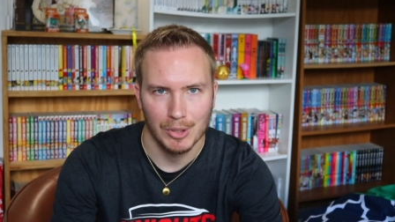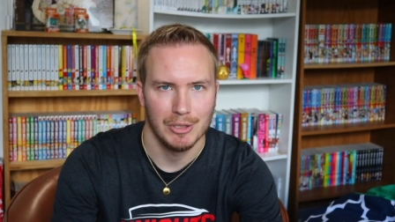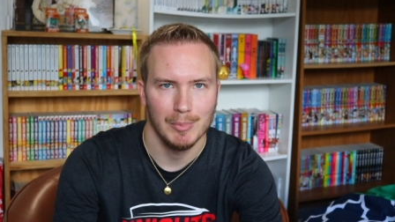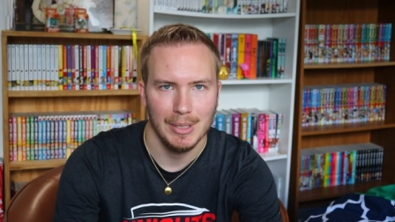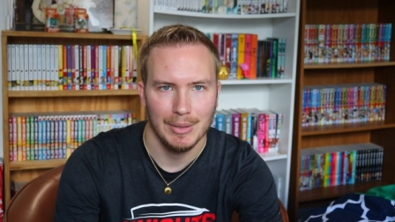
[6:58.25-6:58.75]

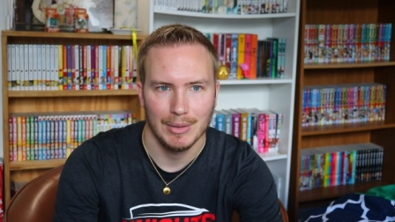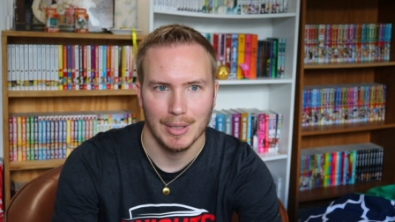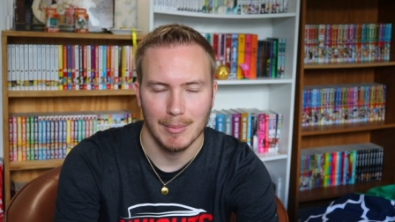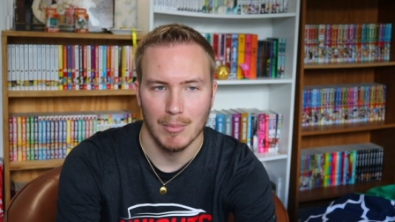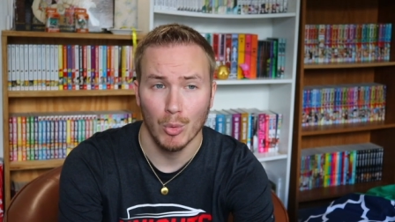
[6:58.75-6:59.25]
which means
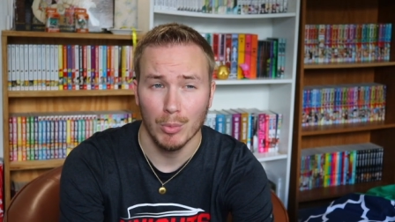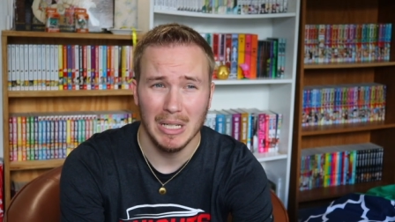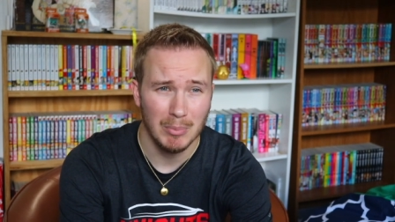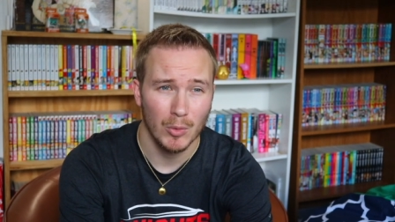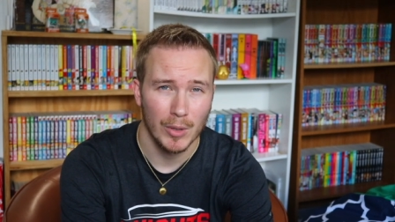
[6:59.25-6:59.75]
that more
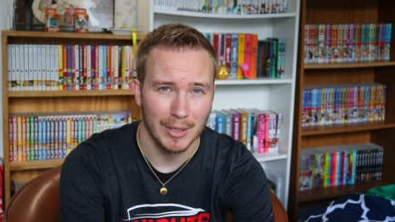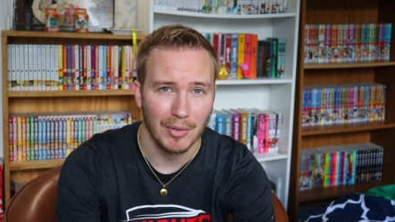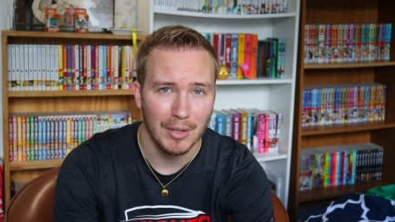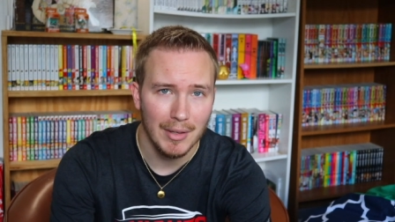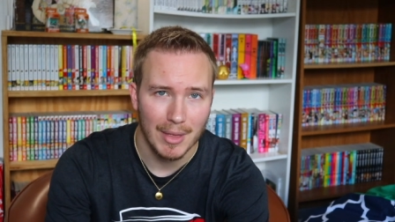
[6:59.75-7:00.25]
people want to
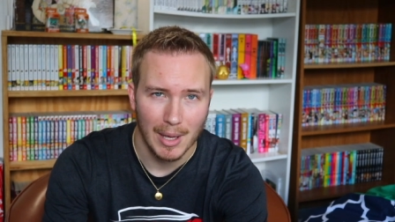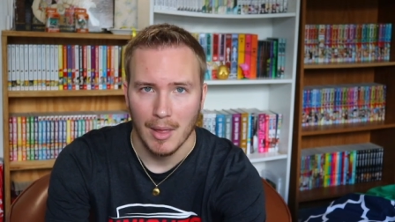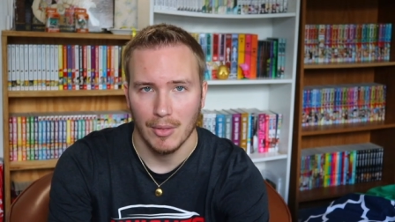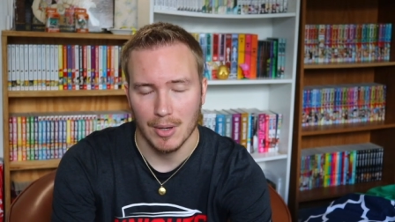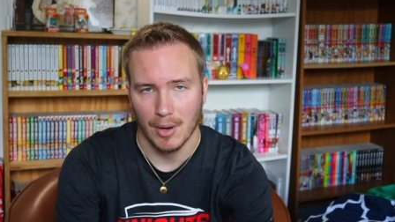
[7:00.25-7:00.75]
see that than